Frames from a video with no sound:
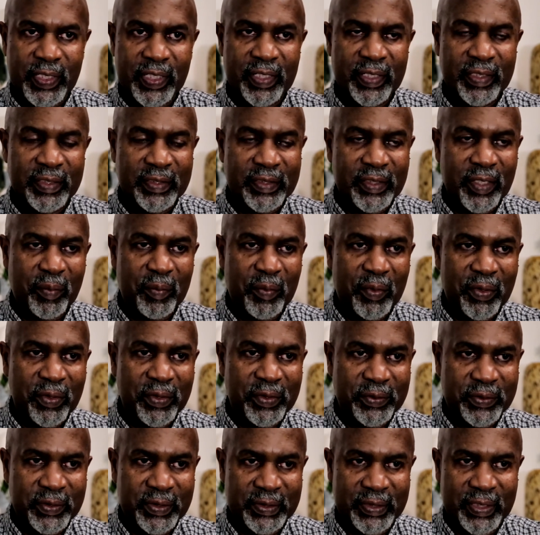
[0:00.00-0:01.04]
in some
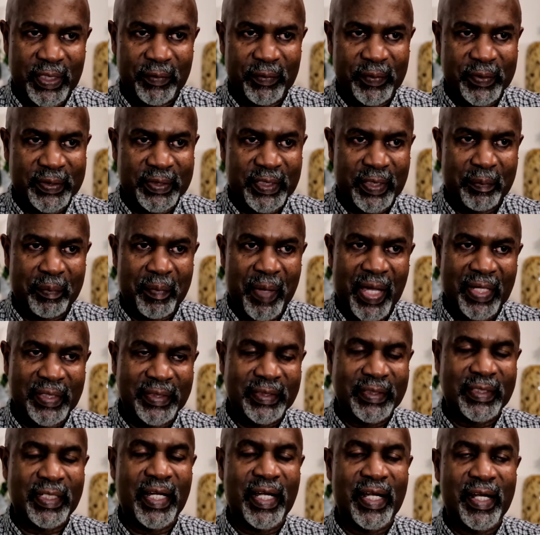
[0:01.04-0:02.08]
countries they would say
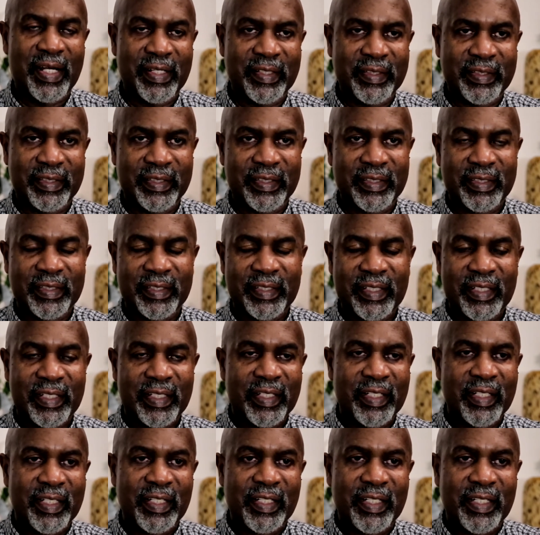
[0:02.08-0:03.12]
bastard.
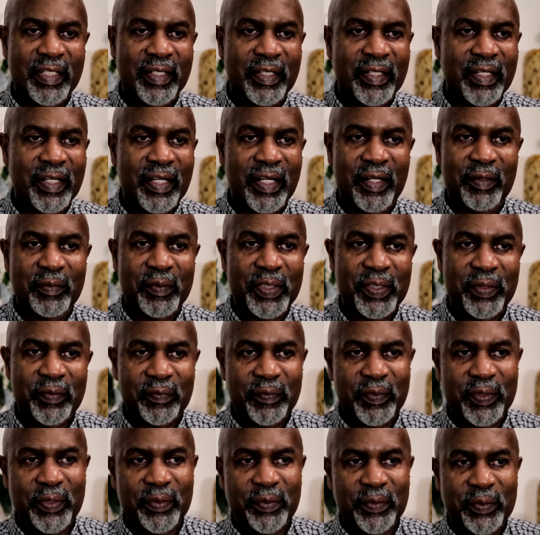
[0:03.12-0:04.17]

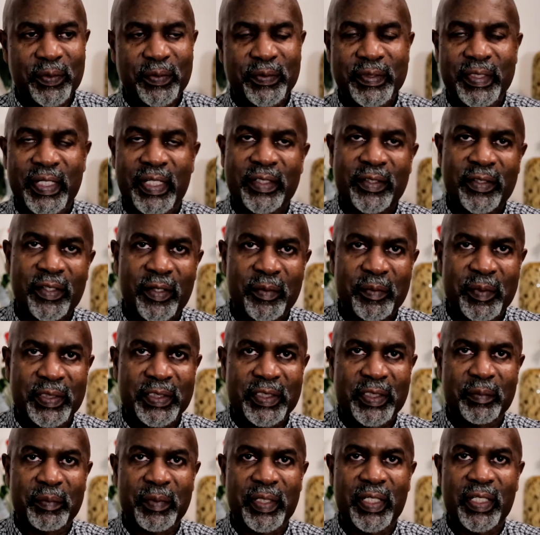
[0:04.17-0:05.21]
We don't use that term in
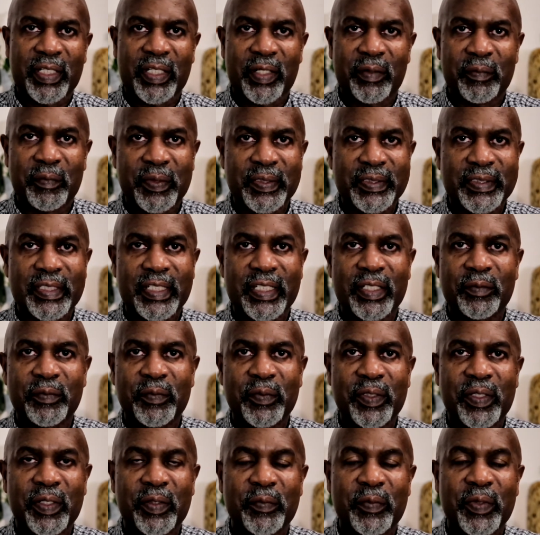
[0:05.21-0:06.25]
Jamaica. We said
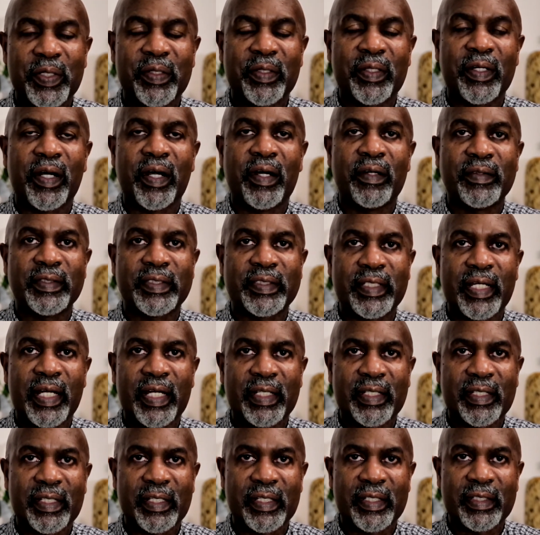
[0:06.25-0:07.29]
we are the
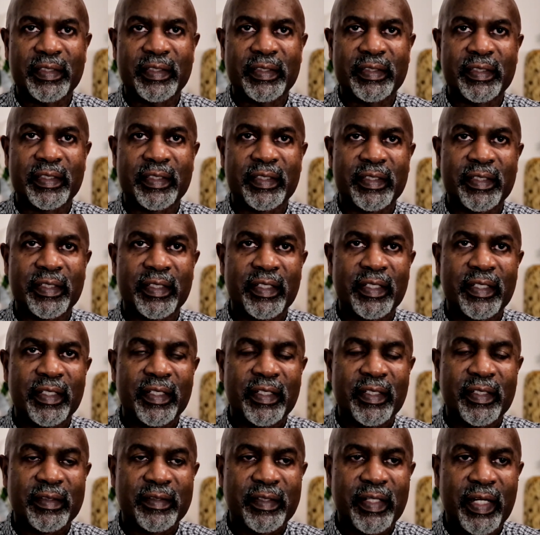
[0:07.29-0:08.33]
outside kids,
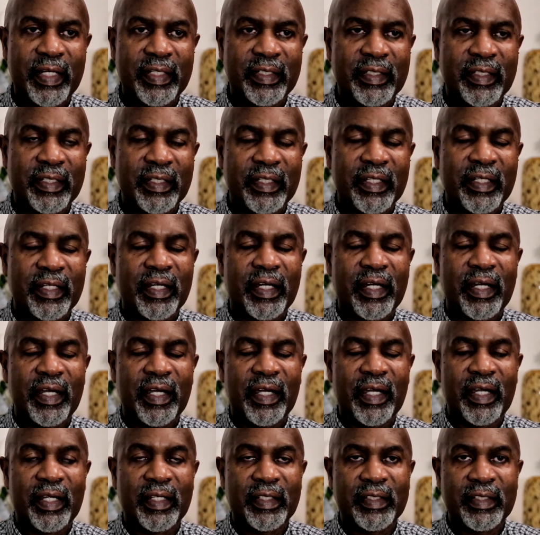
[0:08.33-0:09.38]
right?
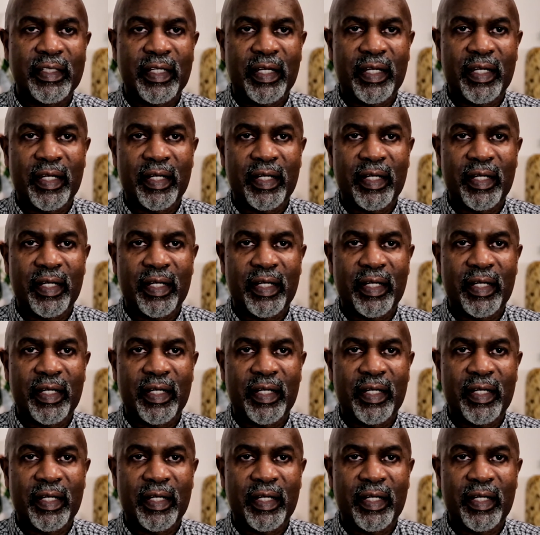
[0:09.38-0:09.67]
And